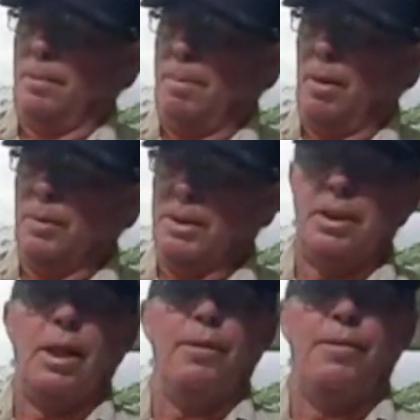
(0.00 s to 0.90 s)
the pole
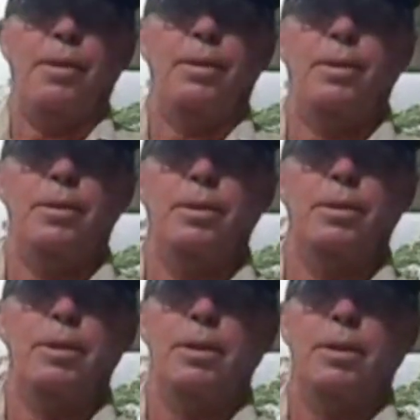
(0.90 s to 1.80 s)
itself
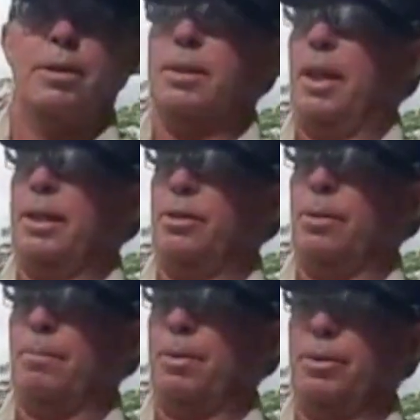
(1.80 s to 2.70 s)
slides
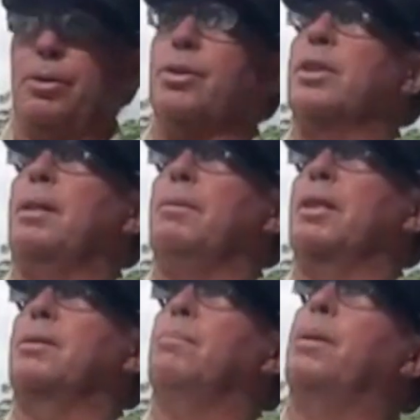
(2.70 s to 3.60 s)
up, but you just keep
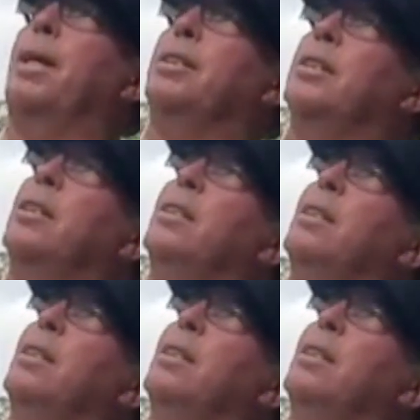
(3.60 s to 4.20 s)
this in place.